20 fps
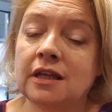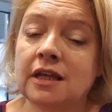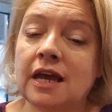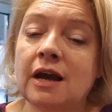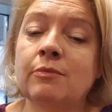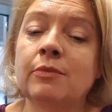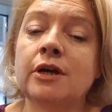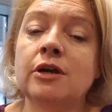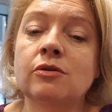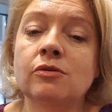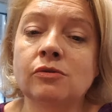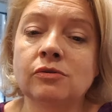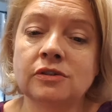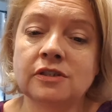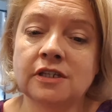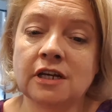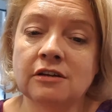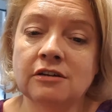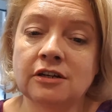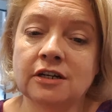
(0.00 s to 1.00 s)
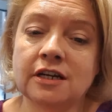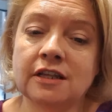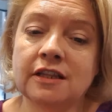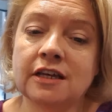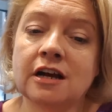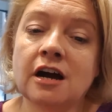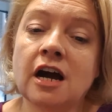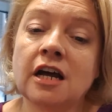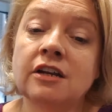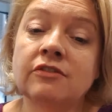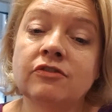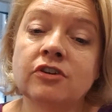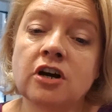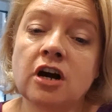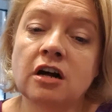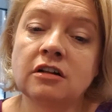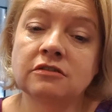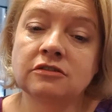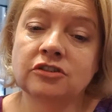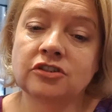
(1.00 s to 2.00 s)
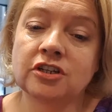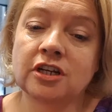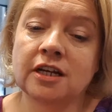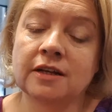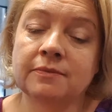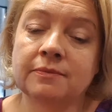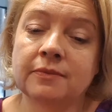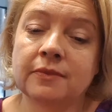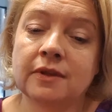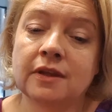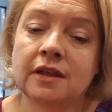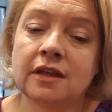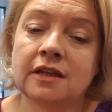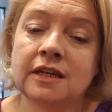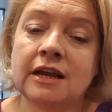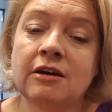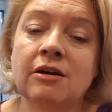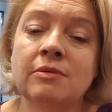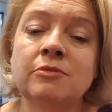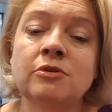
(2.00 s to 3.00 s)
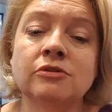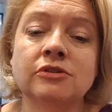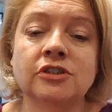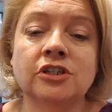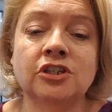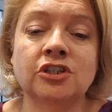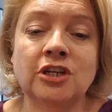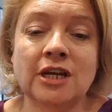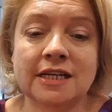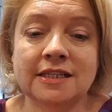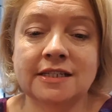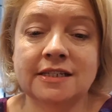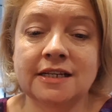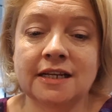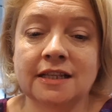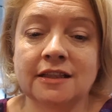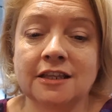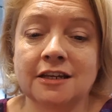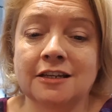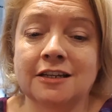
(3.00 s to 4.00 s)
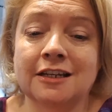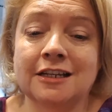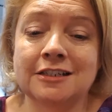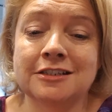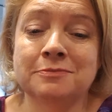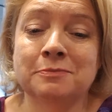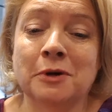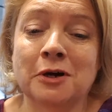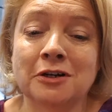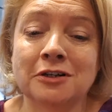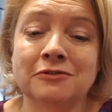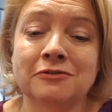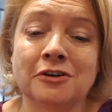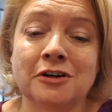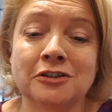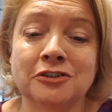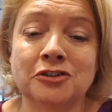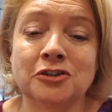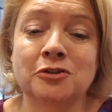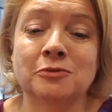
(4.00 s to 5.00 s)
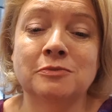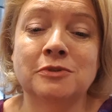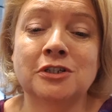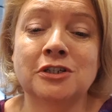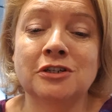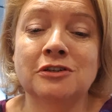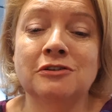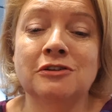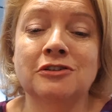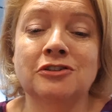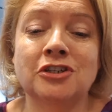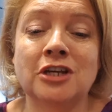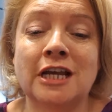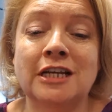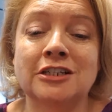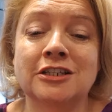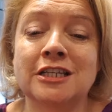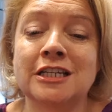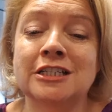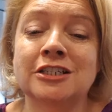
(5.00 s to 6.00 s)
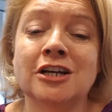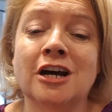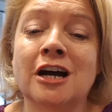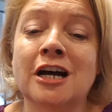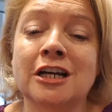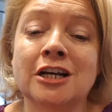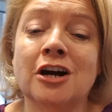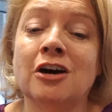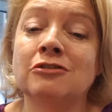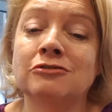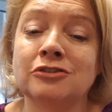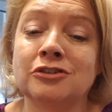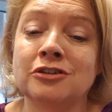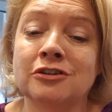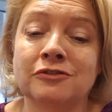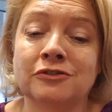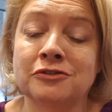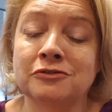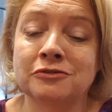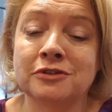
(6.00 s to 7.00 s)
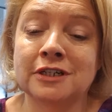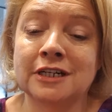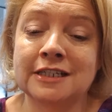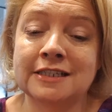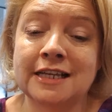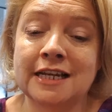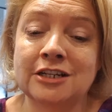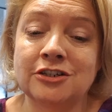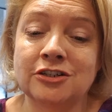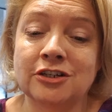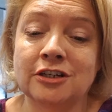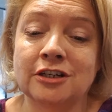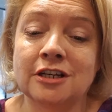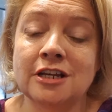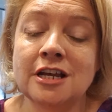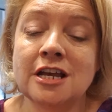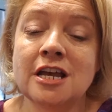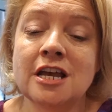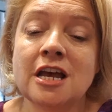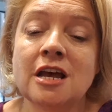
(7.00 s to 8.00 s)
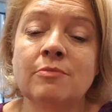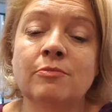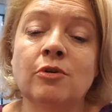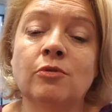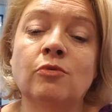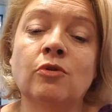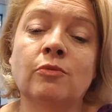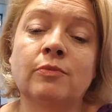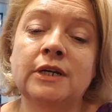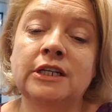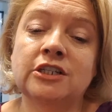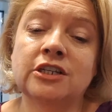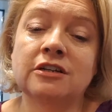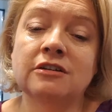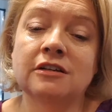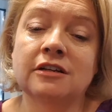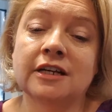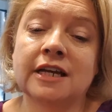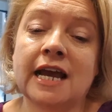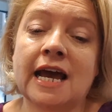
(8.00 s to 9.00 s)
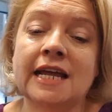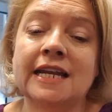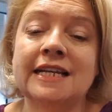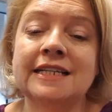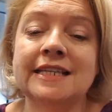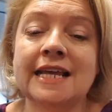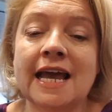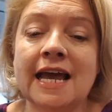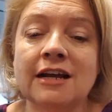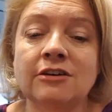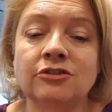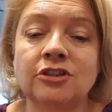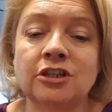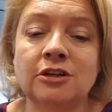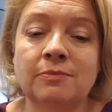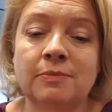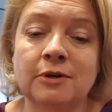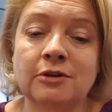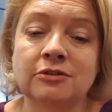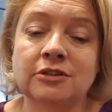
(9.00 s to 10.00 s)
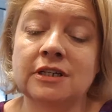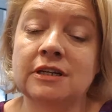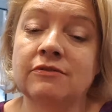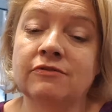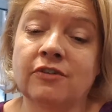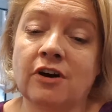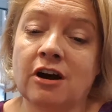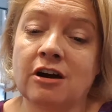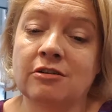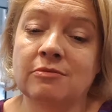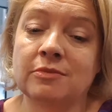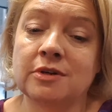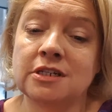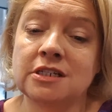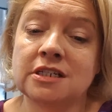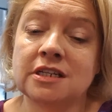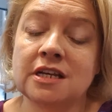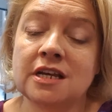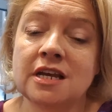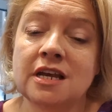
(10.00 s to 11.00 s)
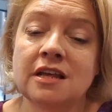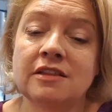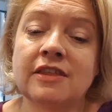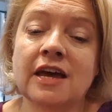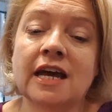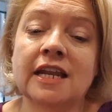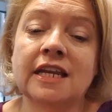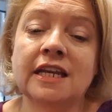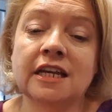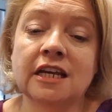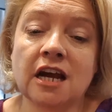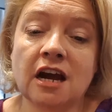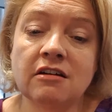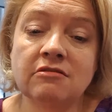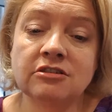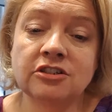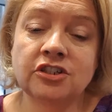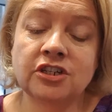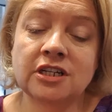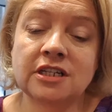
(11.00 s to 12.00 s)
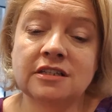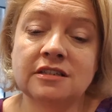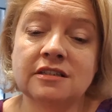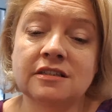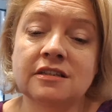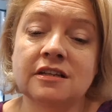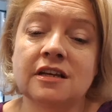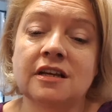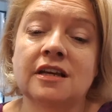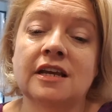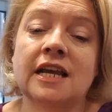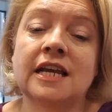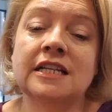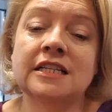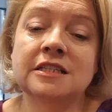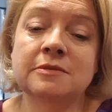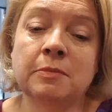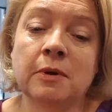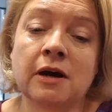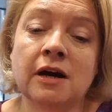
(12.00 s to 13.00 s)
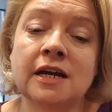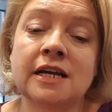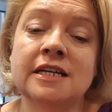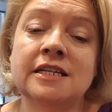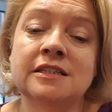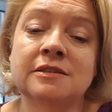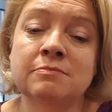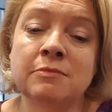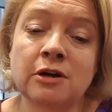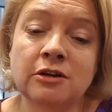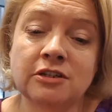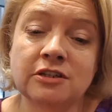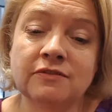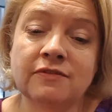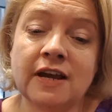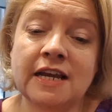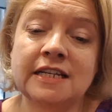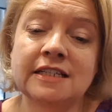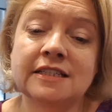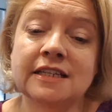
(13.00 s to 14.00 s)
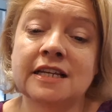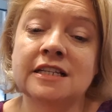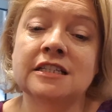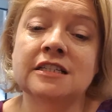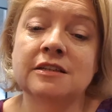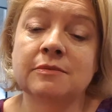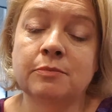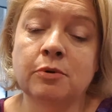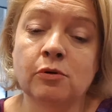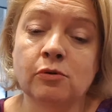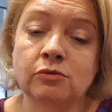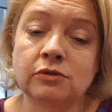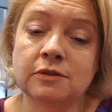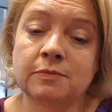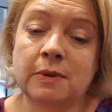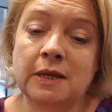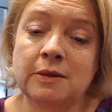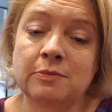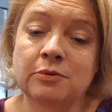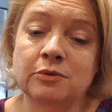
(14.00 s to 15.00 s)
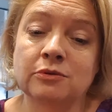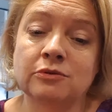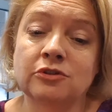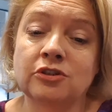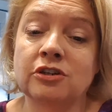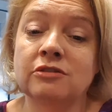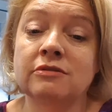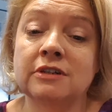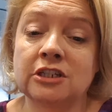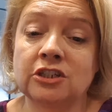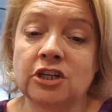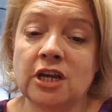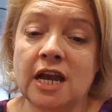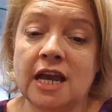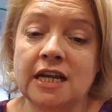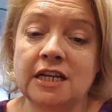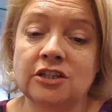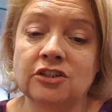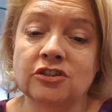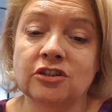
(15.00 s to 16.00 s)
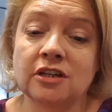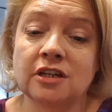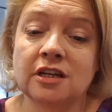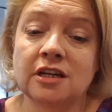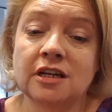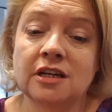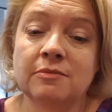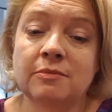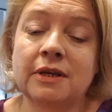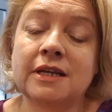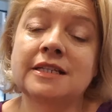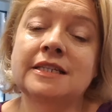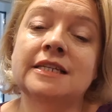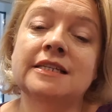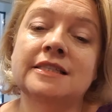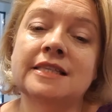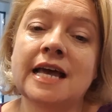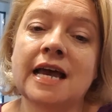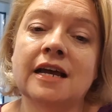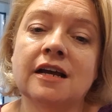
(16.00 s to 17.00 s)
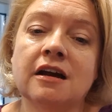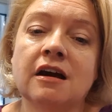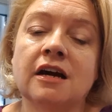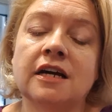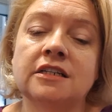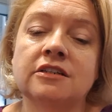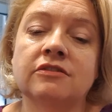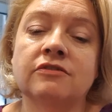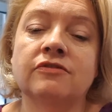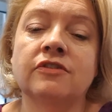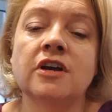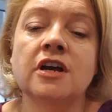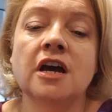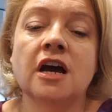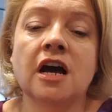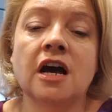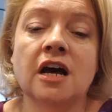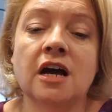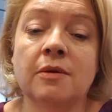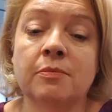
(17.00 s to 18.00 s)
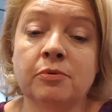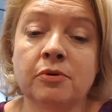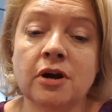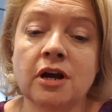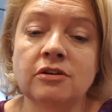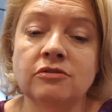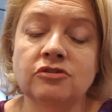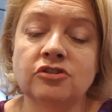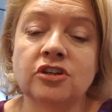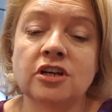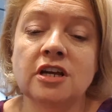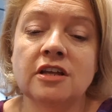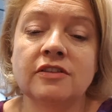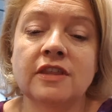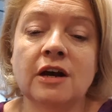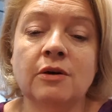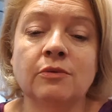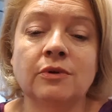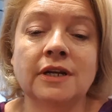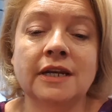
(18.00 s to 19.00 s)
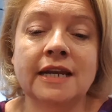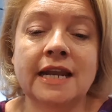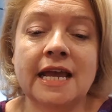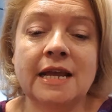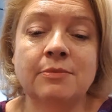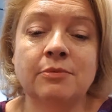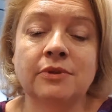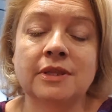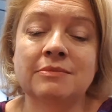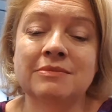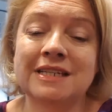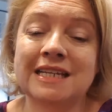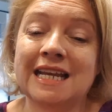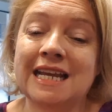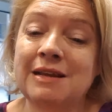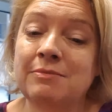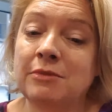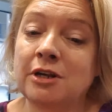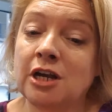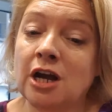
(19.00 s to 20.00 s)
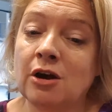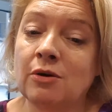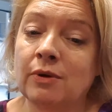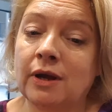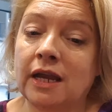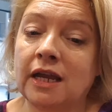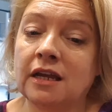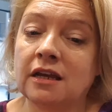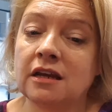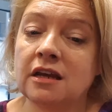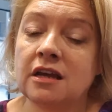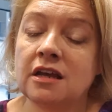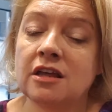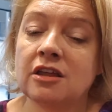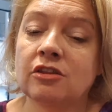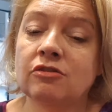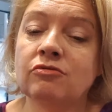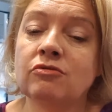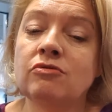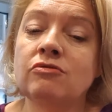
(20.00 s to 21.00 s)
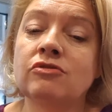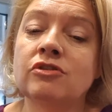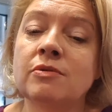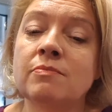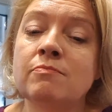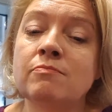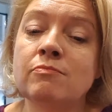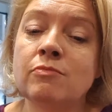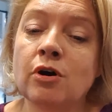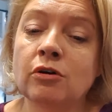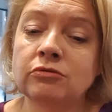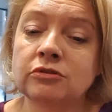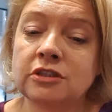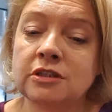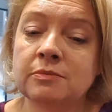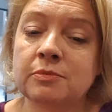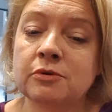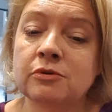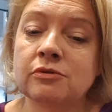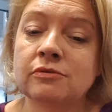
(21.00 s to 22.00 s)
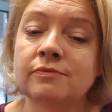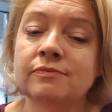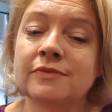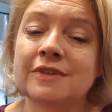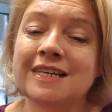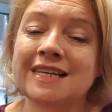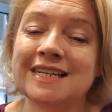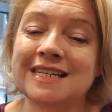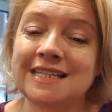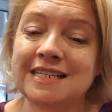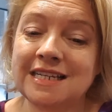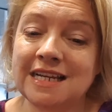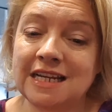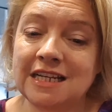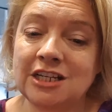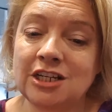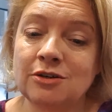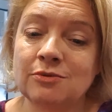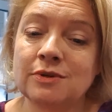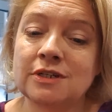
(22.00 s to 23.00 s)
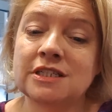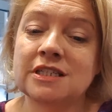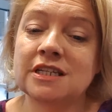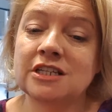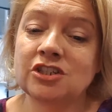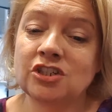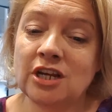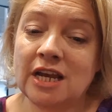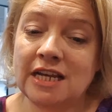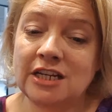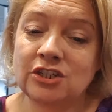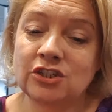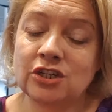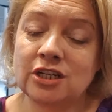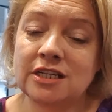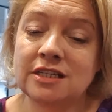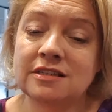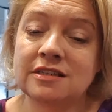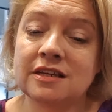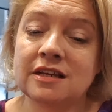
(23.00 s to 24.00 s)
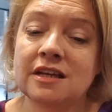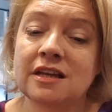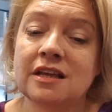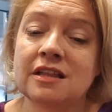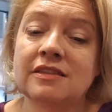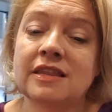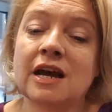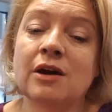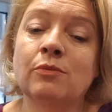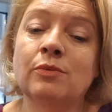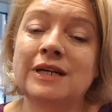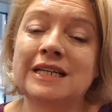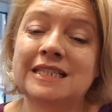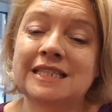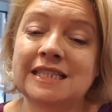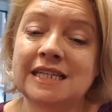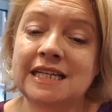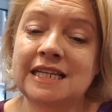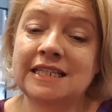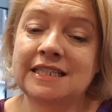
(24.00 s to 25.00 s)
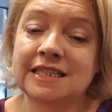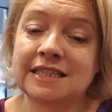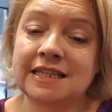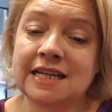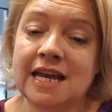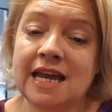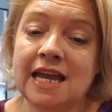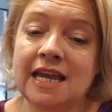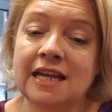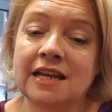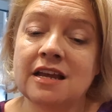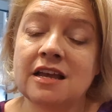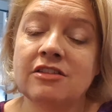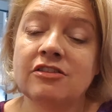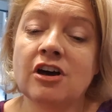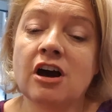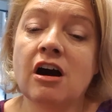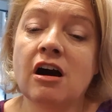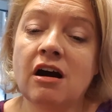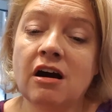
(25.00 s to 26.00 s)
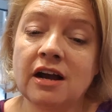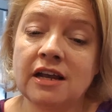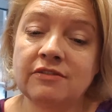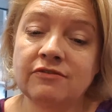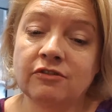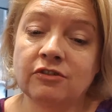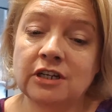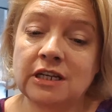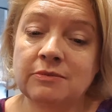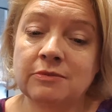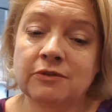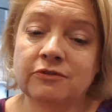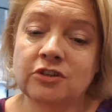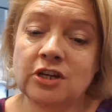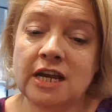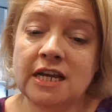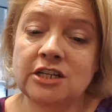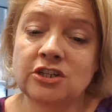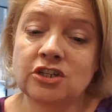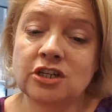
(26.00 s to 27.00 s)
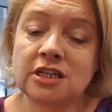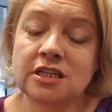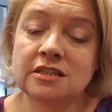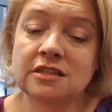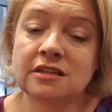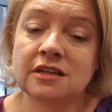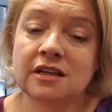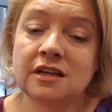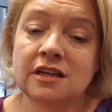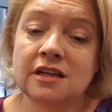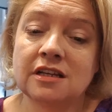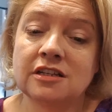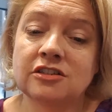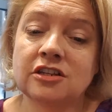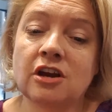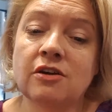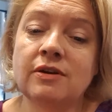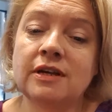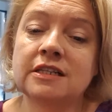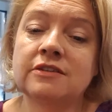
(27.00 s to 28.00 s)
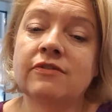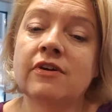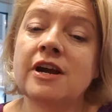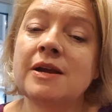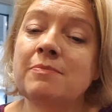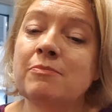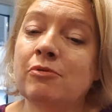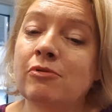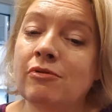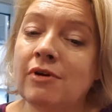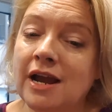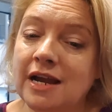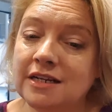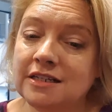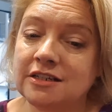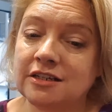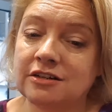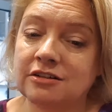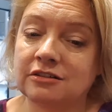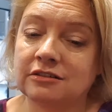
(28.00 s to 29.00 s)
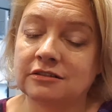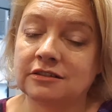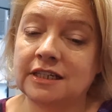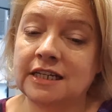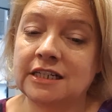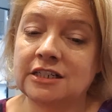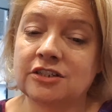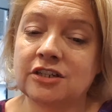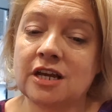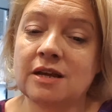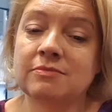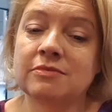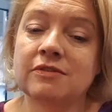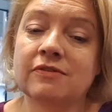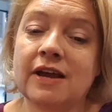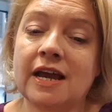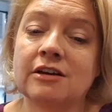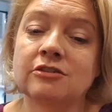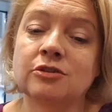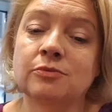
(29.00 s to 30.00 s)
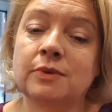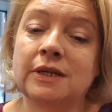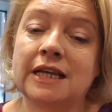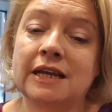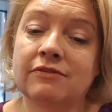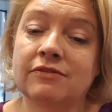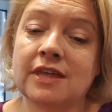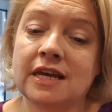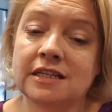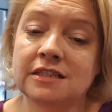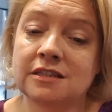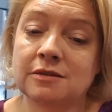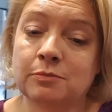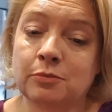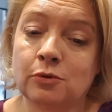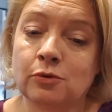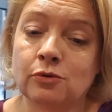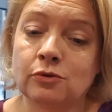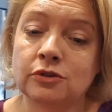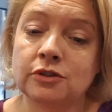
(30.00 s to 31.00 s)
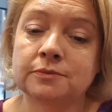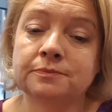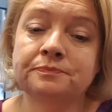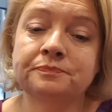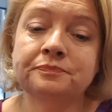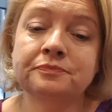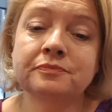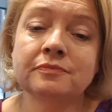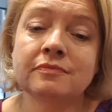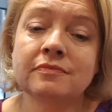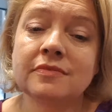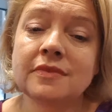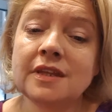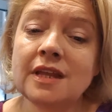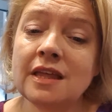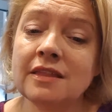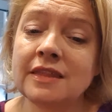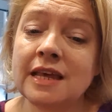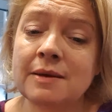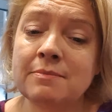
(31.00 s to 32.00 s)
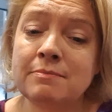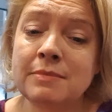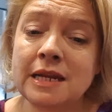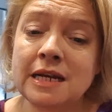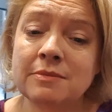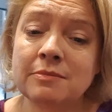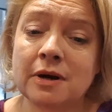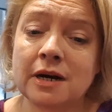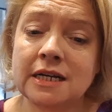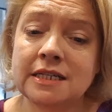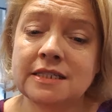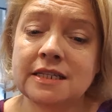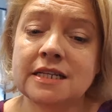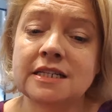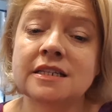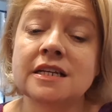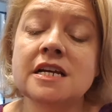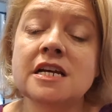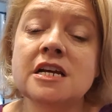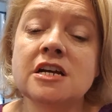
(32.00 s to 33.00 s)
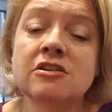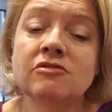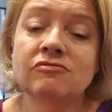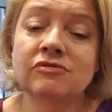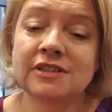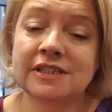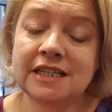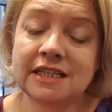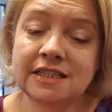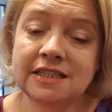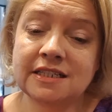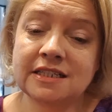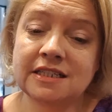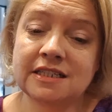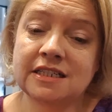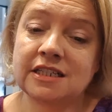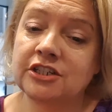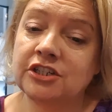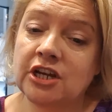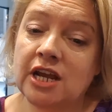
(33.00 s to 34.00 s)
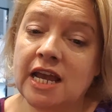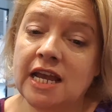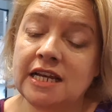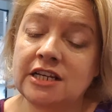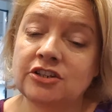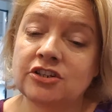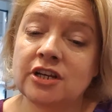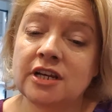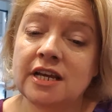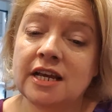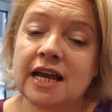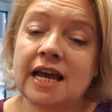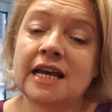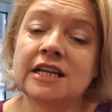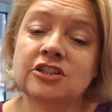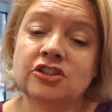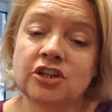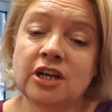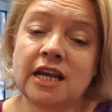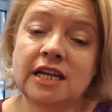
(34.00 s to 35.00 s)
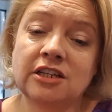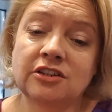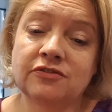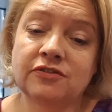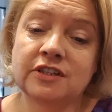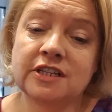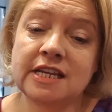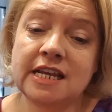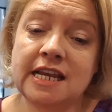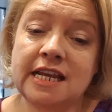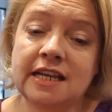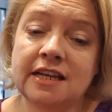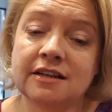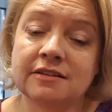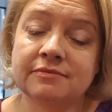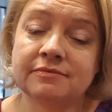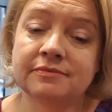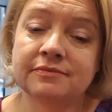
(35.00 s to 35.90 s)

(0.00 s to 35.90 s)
And we also look at the kind of culture. Now, I'm not suggesting that it's part of our jobs to change the entire culture of an organisation, but what we do look at is how do you build an environment that encourages, inspires, motivates and supports people during change, because it's that kind of approach that will enable them to keep going through the multiple continuous changes that we see today, the high volume of changes. So it's very practical in terms of how do we give that support that minimises resistance to change and change fatigue.